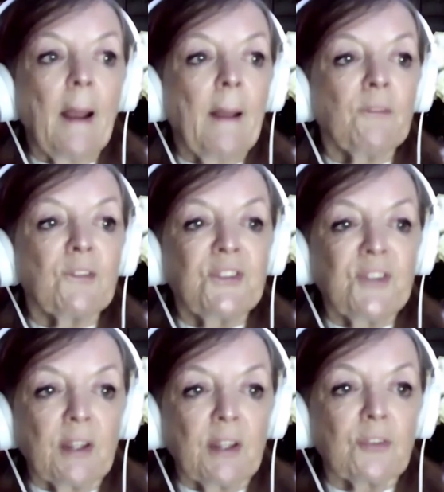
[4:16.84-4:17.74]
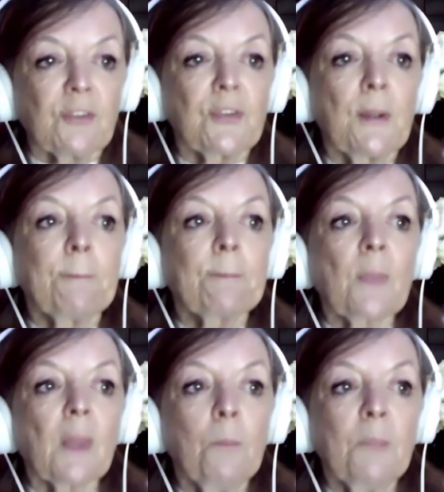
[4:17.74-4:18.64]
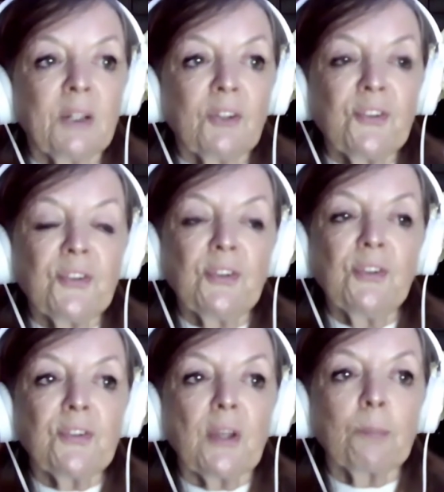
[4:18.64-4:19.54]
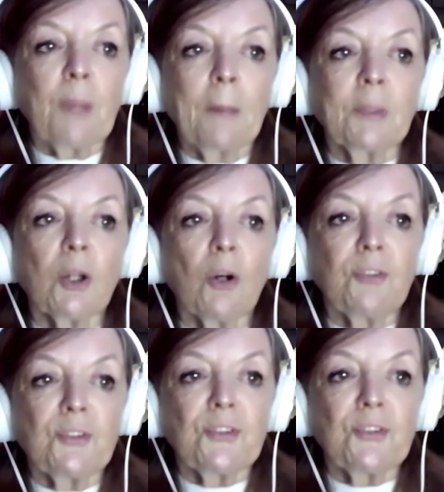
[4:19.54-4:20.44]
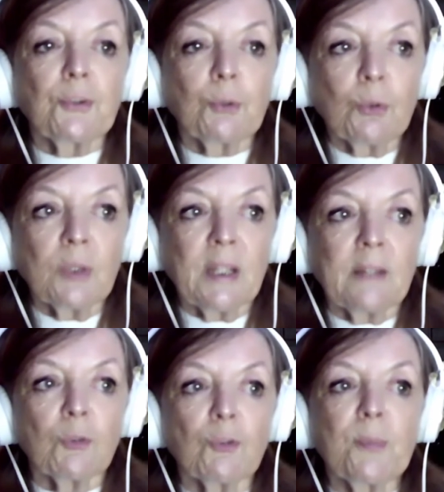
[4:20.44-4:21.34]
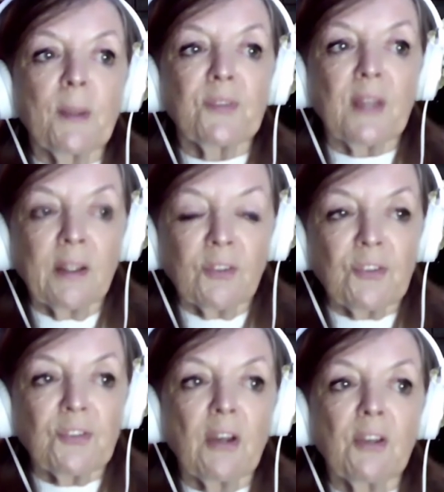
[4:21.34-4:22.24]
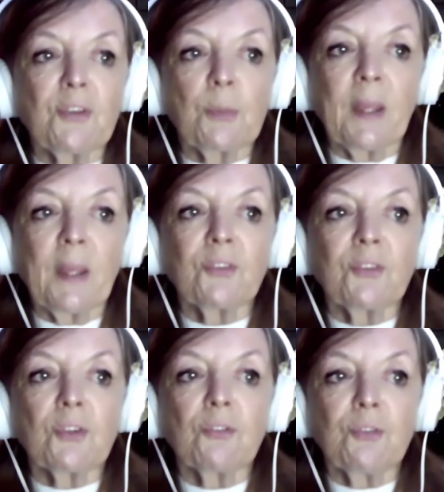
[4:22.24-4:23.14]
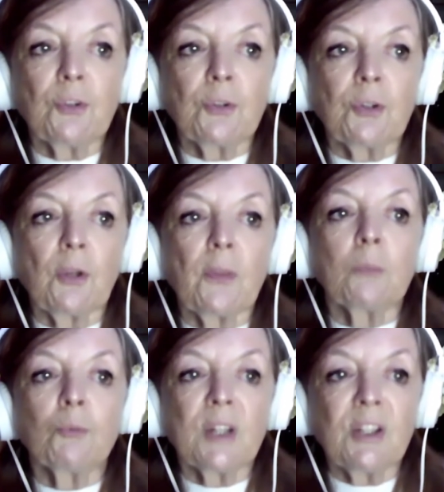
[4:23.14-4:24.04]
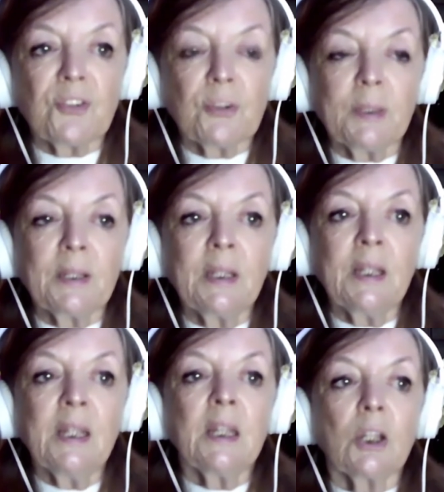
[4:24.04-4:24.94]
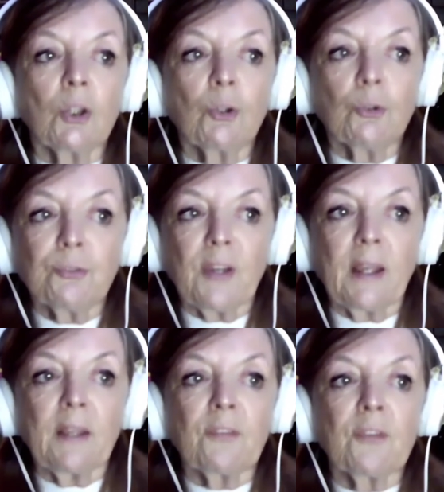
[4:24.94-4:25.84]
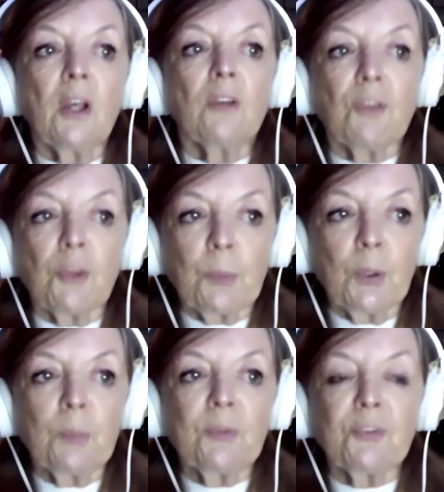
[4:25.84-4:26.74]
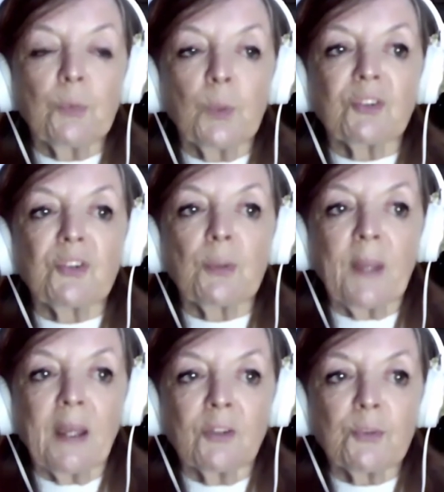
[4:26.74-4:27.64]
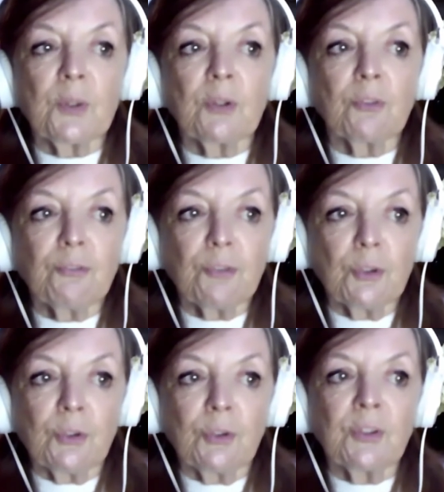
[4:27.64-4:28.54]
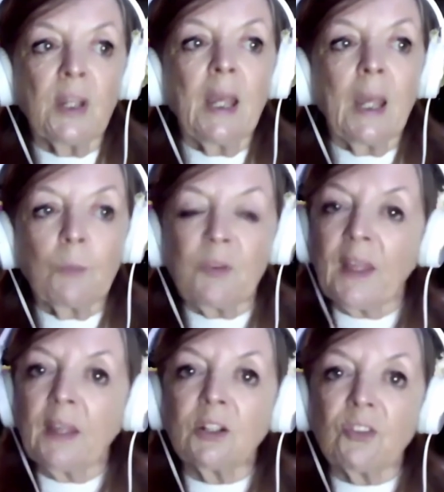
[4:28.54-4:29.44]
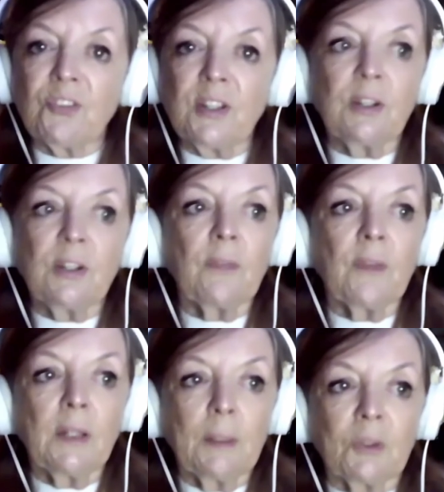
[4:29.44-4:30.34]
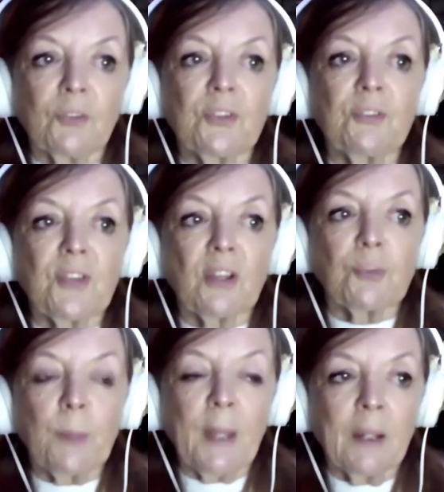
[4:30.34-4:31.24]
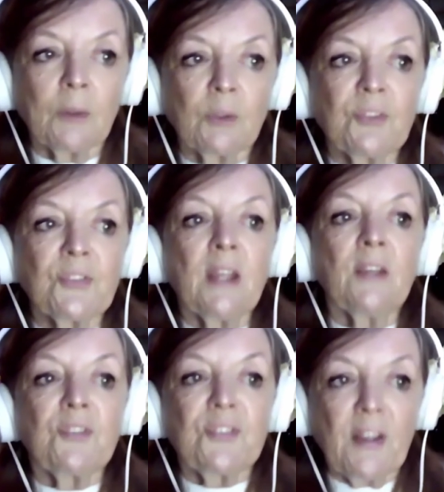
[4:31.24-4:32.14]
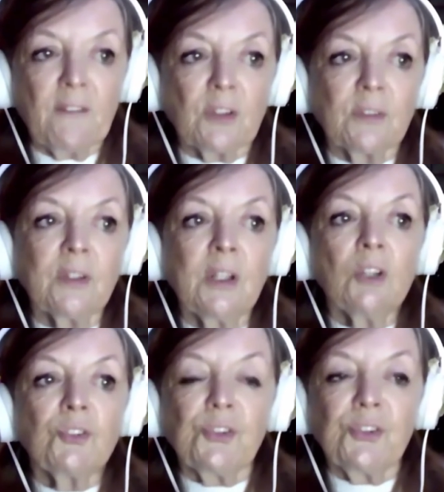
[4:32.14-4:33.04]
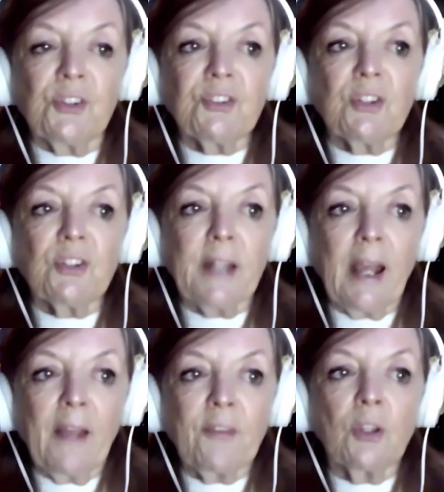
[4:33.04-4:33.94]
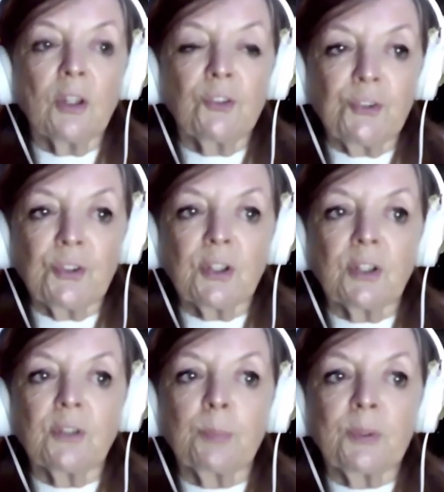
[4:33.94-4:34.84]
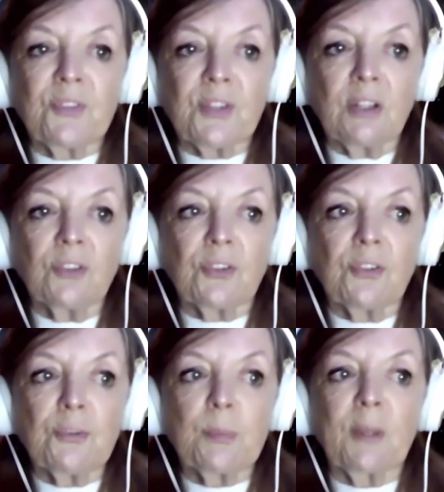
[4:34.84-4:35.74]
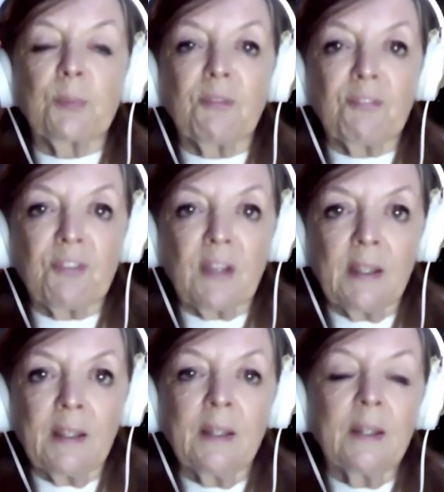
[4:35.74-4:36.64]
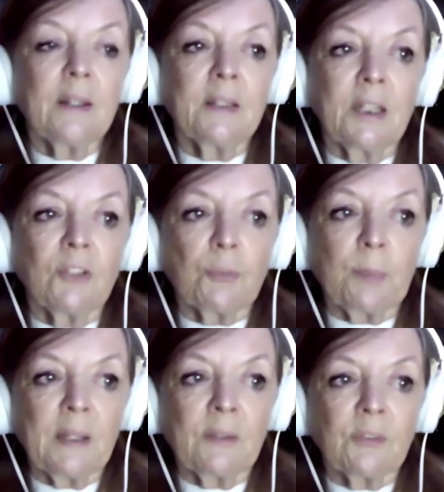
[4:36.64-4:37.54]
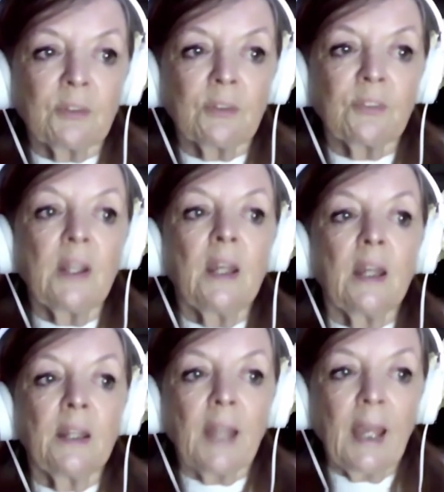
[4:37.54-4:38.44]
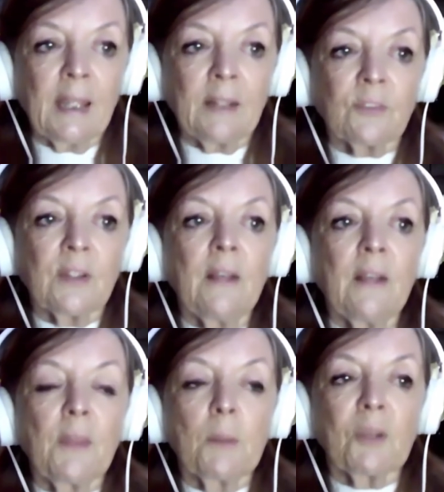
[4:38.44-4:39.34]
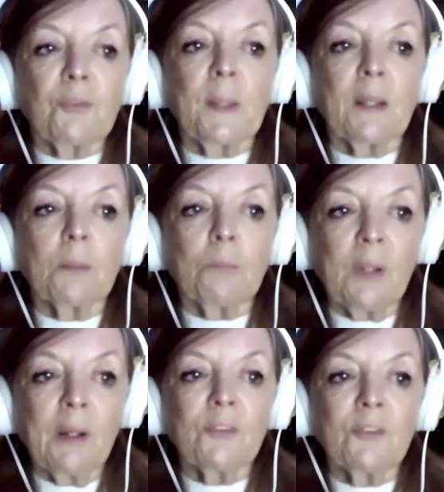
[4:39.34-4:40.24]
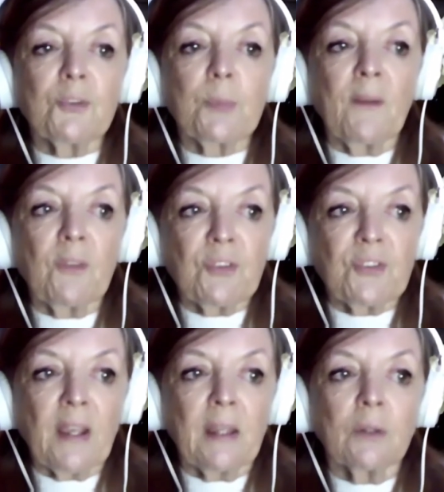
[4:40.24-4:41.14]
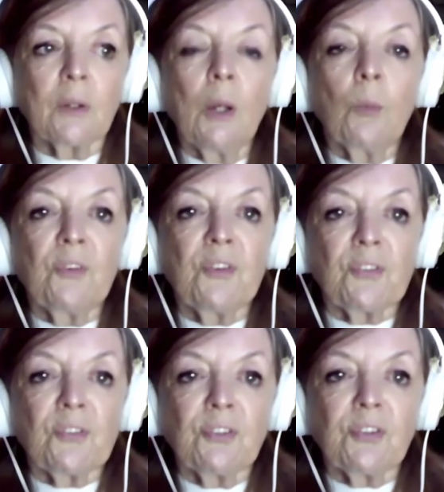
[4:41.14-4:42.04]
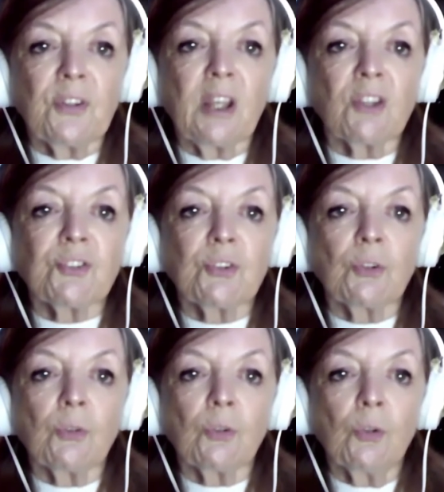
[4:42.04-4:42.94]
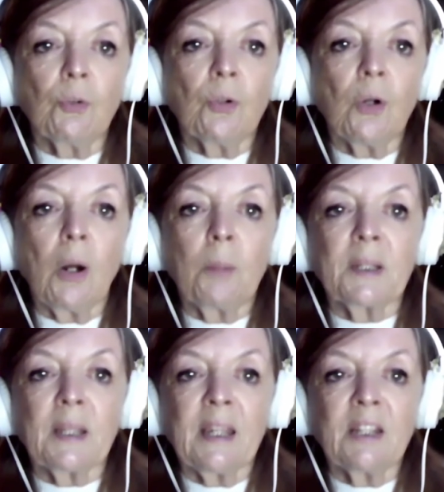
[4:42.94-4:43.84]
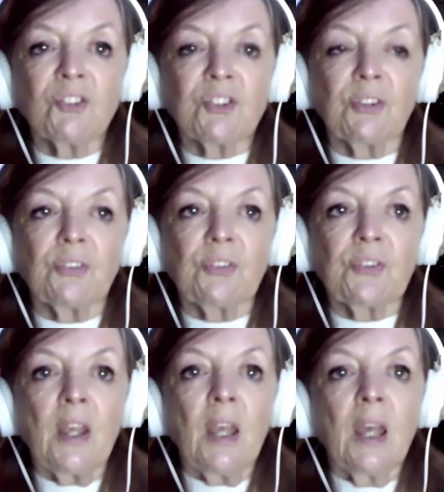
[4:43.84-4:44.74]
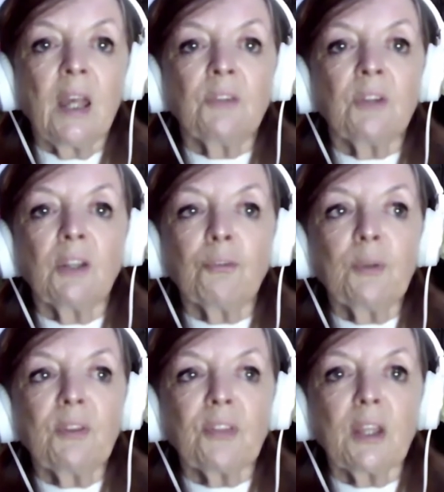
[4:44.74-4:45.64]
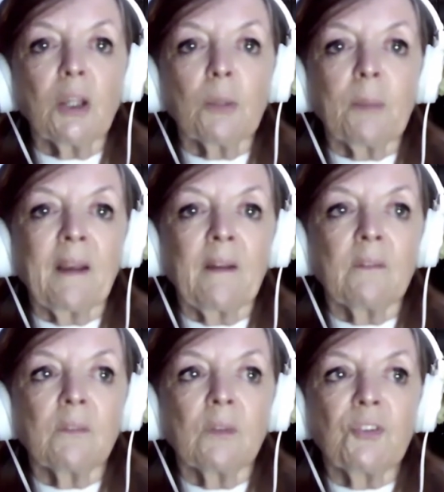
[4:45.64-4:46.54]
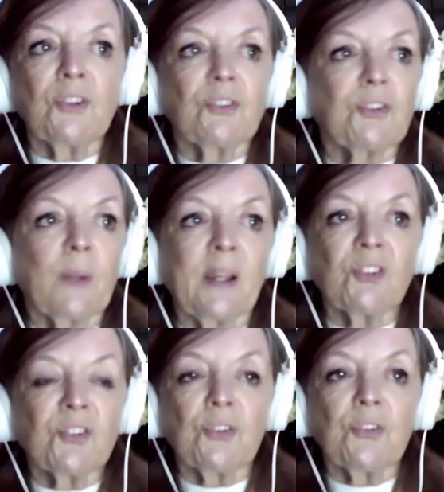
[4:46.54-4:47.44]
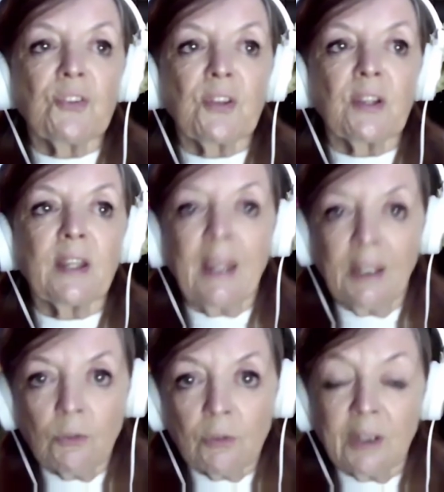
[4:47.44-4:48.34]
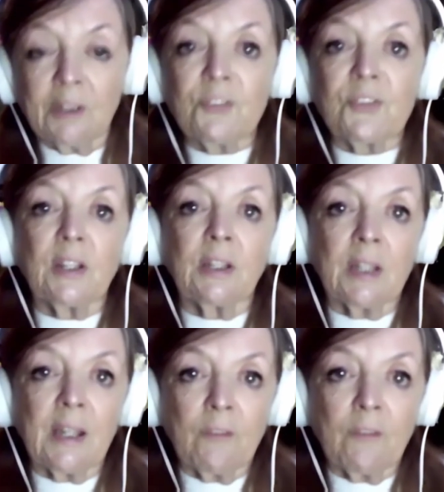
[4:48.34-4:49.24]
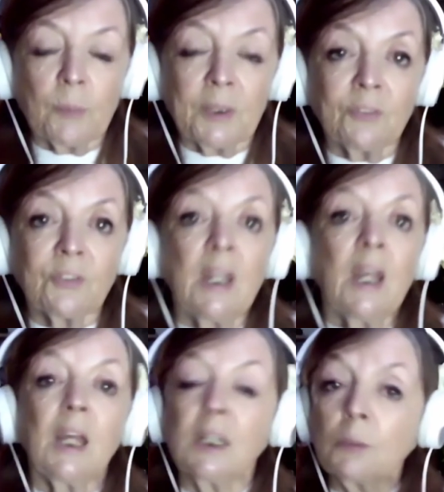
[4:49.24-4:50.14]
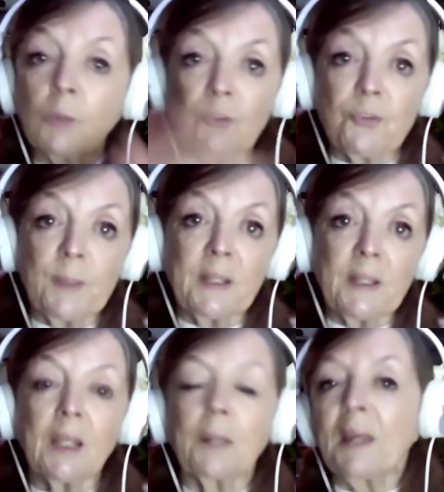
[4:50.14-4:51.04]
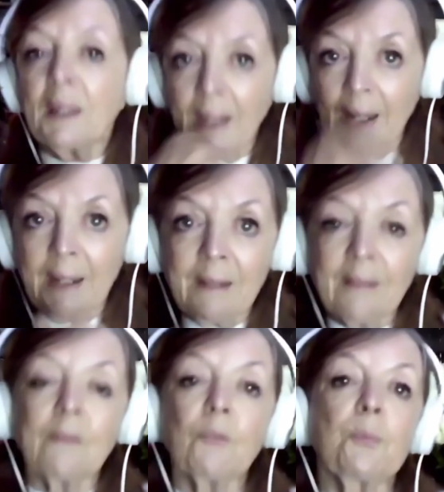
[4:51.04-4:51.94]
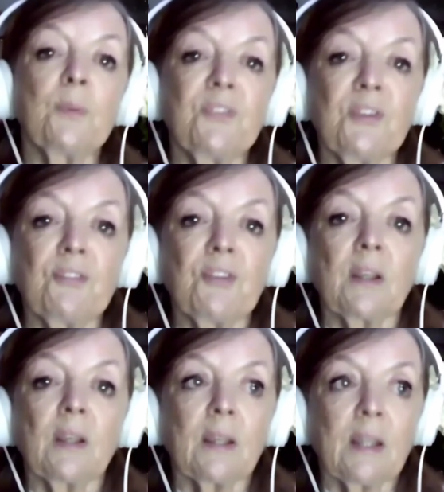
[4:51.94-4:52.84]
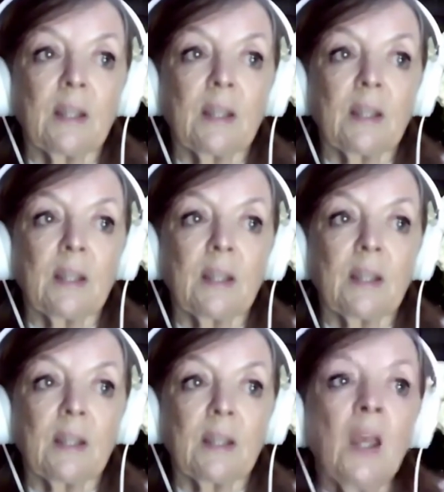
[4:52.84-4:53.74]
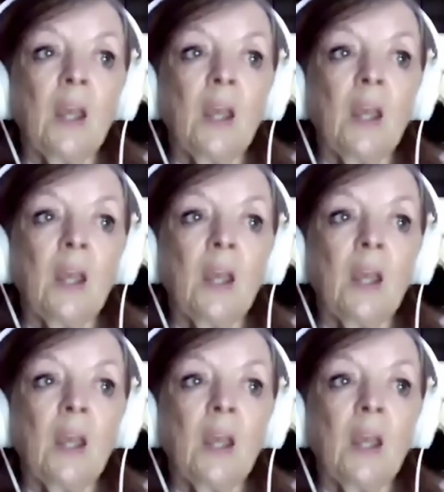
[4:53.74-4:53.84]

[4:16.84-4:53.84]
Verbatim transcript: And six, ministers and public officers at all levels must exercise the powers conferred on them reasonably, in good faith, for the purpose for which the powers were conferred and without exceeding the limits of such powers. Seven, judicial and other adjudicative procedures must be fair and independent. And eight, there must be compliance by the state with its international law obligations. And if we think about situations that can arise in government, and I'm not speaking about any specific case,